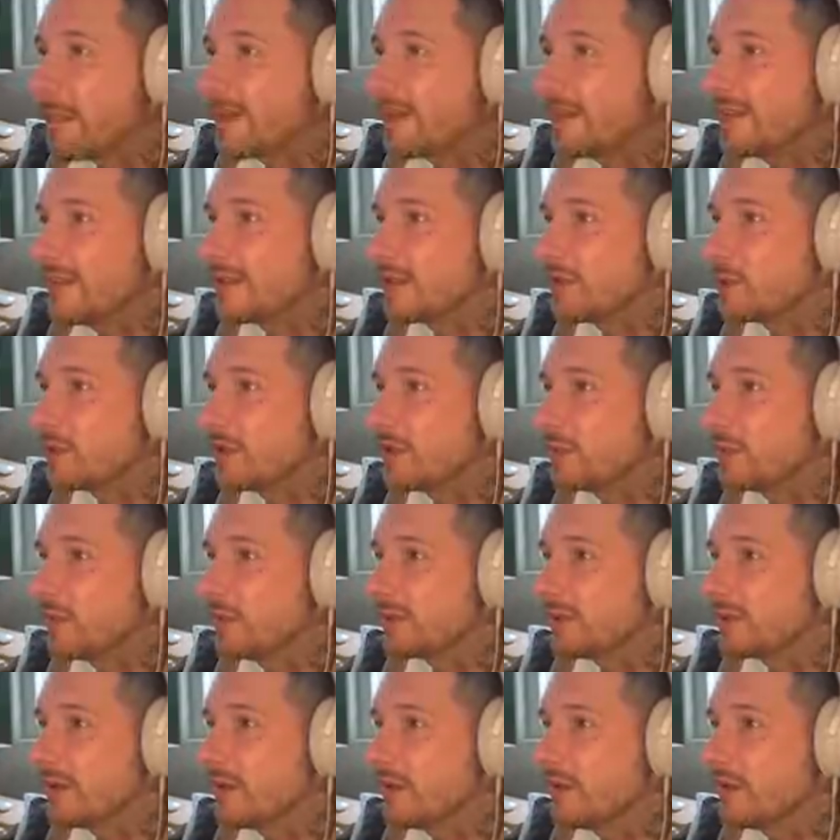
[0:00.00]
This one was
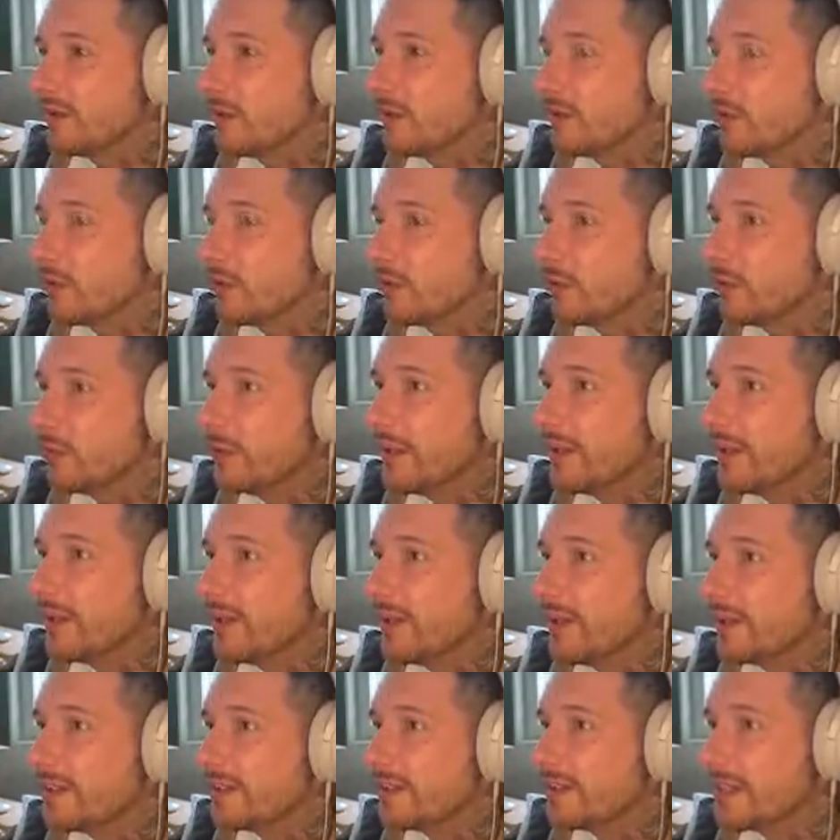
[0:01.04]
also
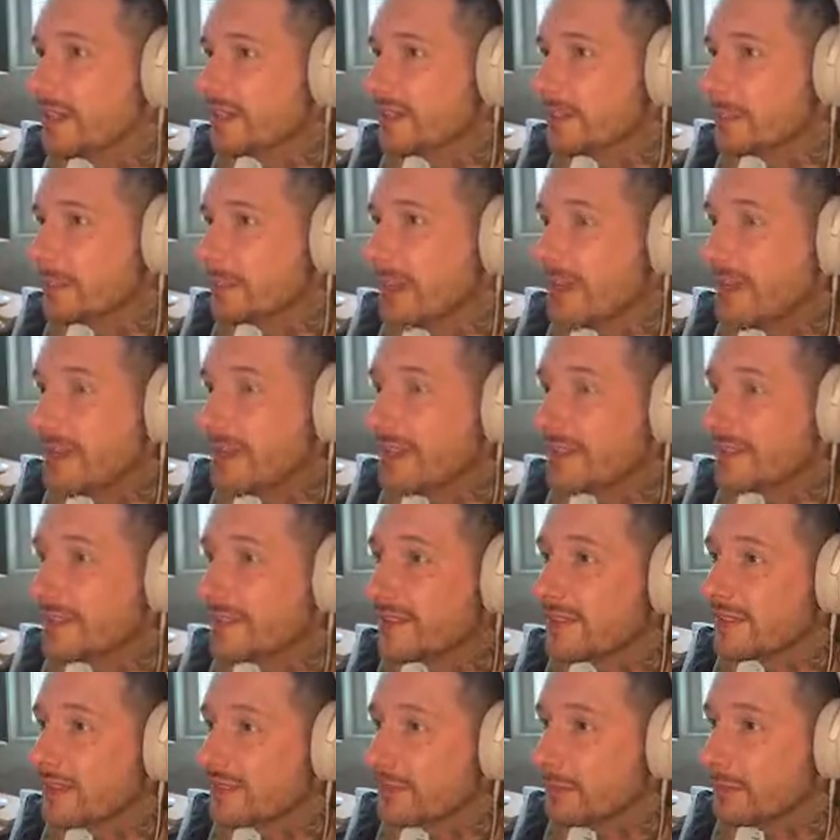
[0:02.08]
by
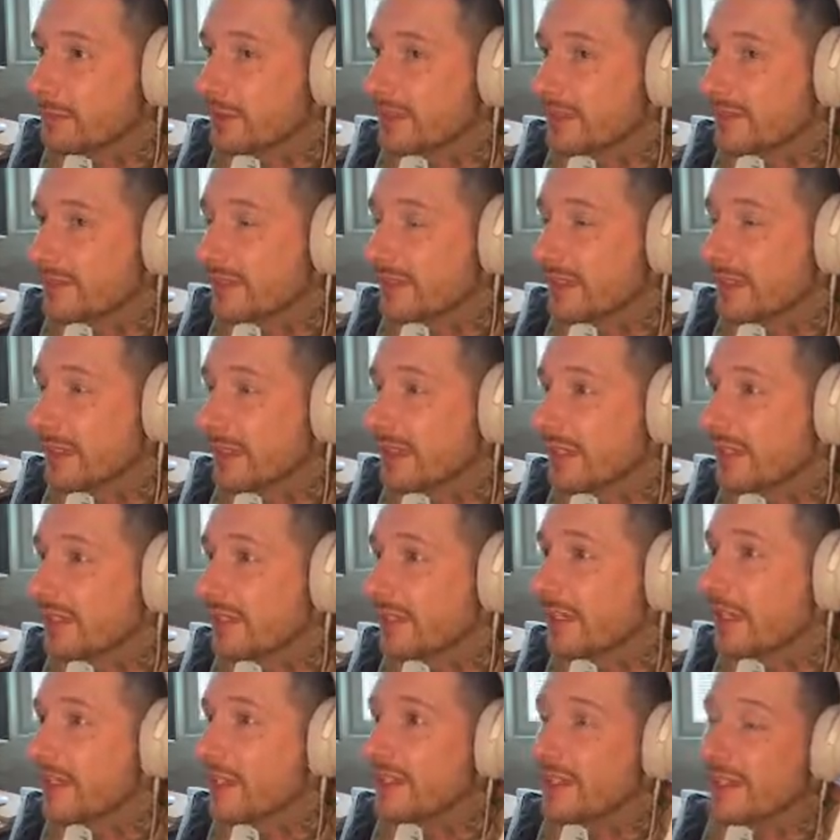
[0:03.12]
Playz, but
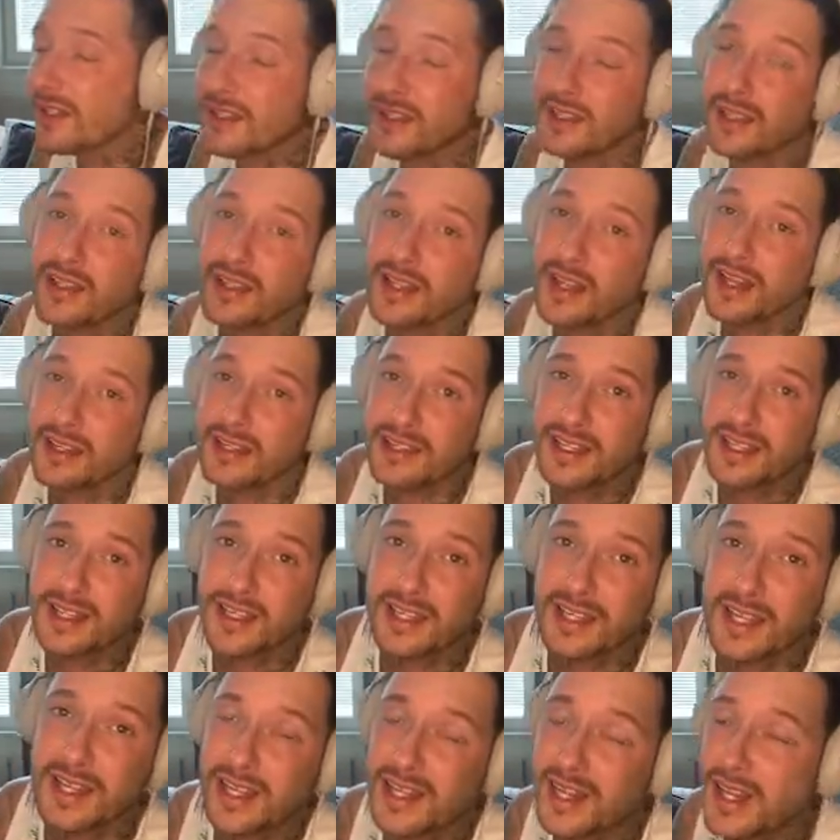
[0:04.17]
yet
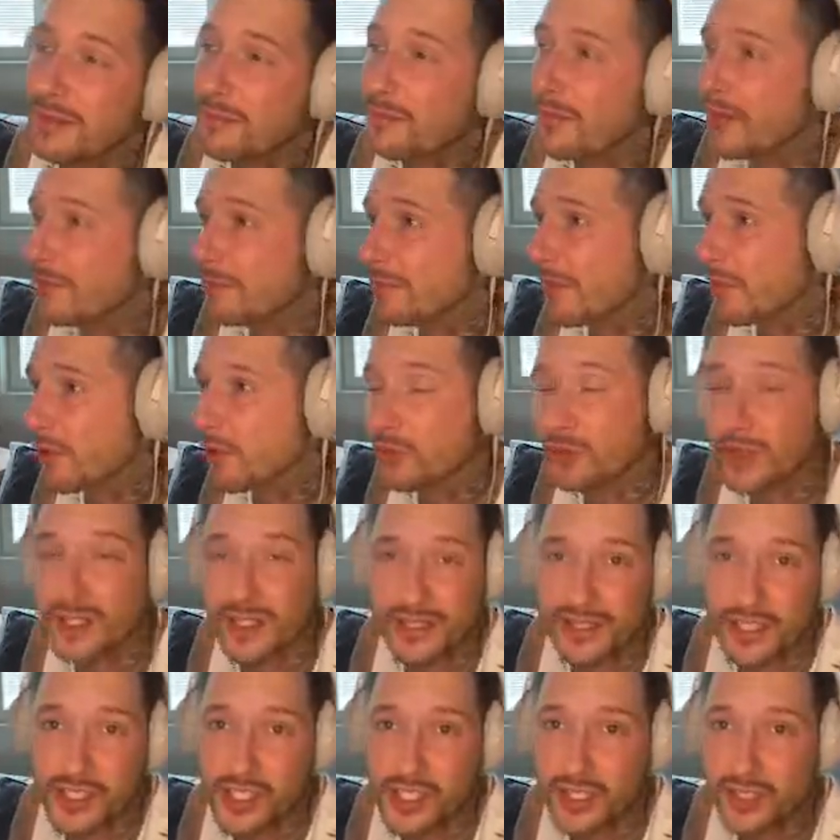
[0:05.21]
again, I made my own
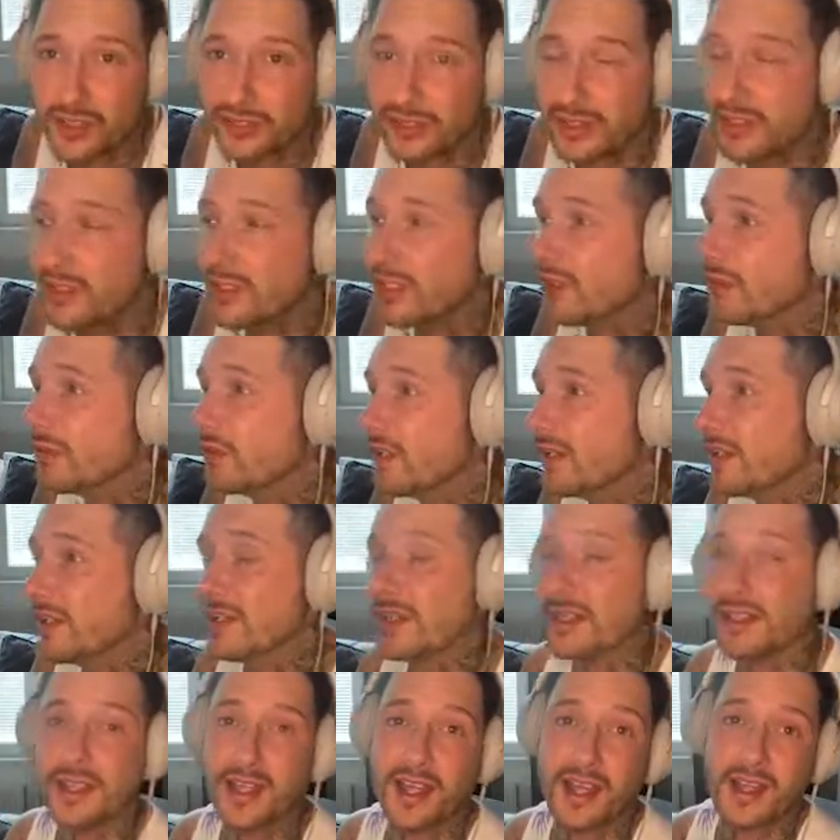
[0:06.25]
edition of it. You know, I
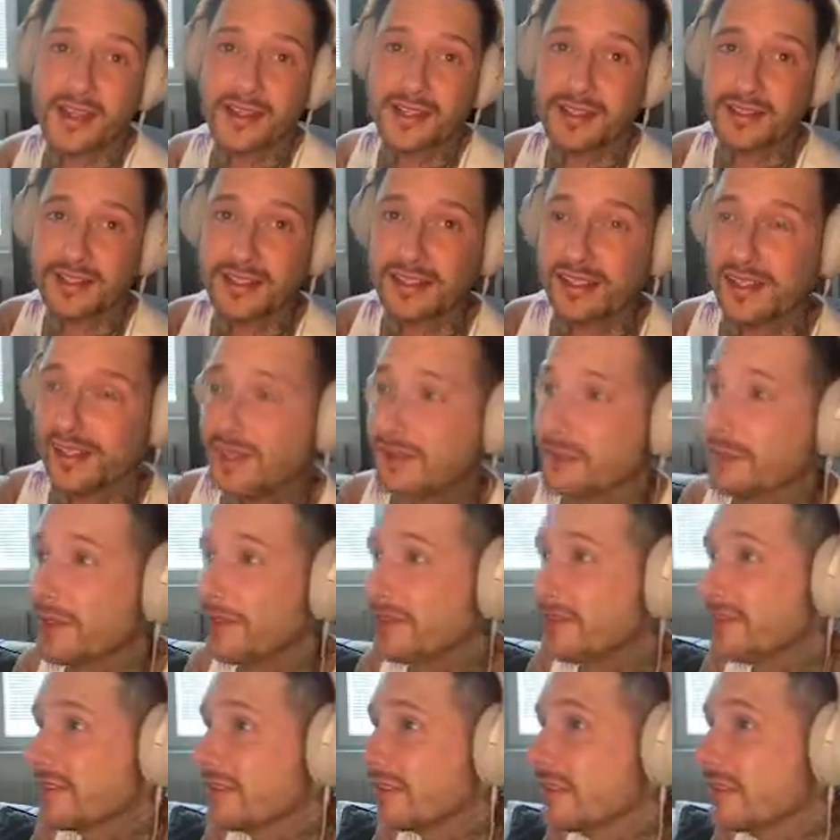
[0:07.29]
edited a little bit.